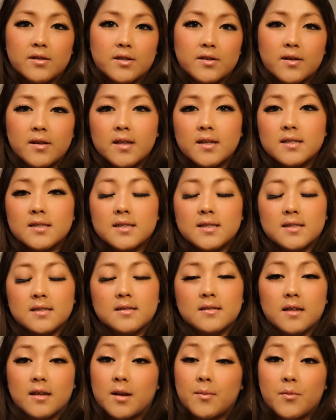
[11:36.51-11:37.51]
do
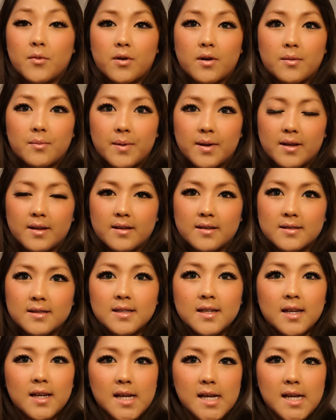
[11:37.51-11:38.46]
this anymore because